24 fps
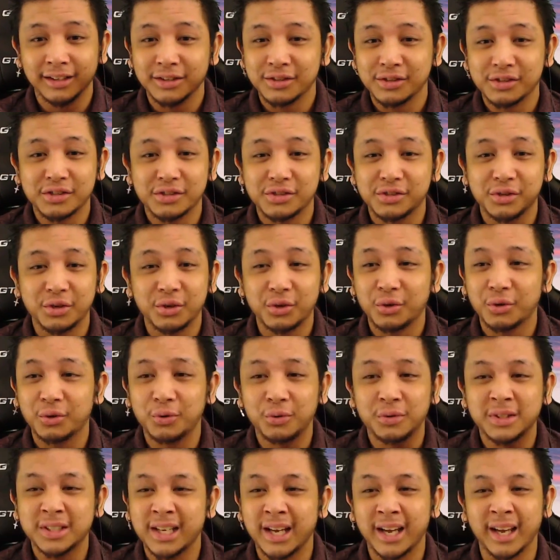
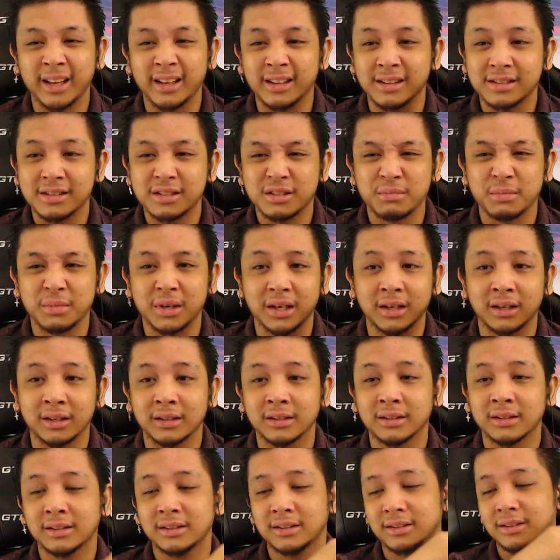So tense, man.